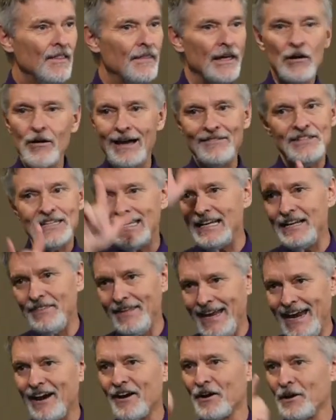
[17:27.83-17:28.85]
they don't have to get in
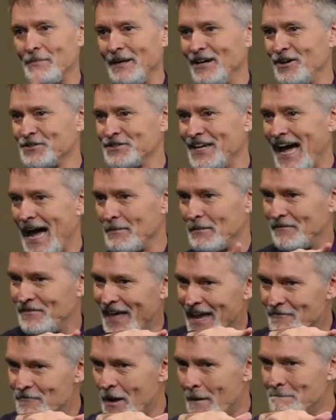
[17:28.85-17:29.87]
the air to be on time. If
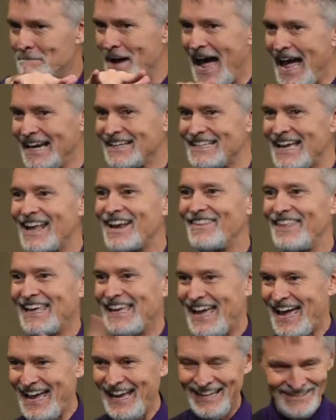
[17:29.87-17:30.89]
they backed out of the
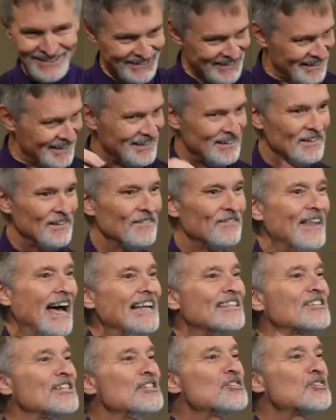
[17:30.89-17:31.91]
gate,
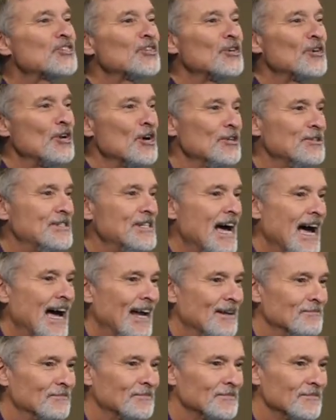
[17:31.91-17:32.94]
that's considered on
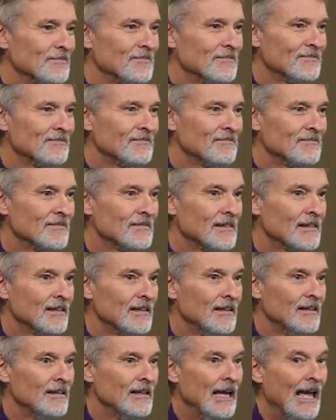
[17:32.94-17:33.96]
time.
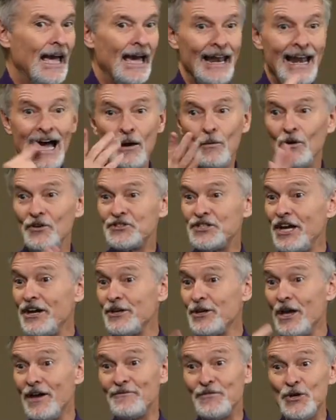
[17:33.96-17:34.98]
And I will tell
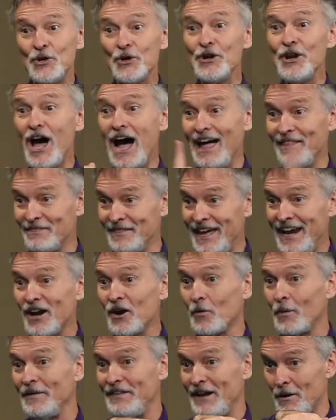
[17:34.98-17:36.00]
you, if you're not
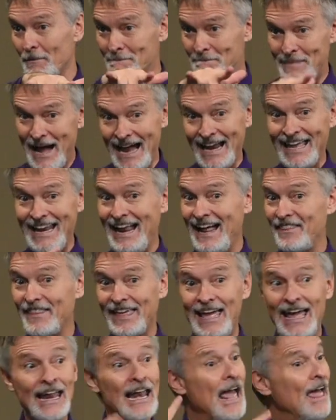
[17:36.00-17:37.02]
there when they're backing out of the
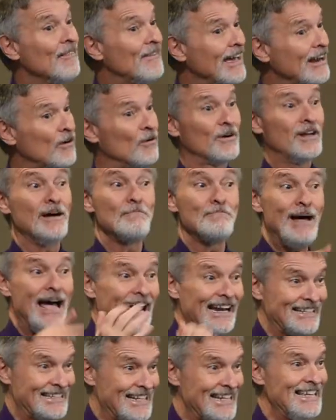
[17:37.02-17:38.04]
gate, they don't come
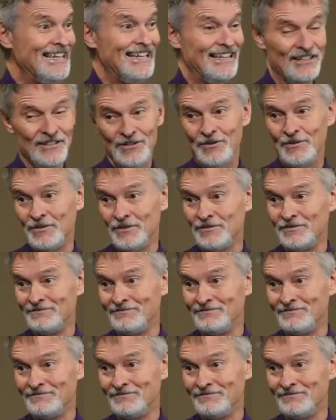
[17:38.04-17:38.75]
back to get you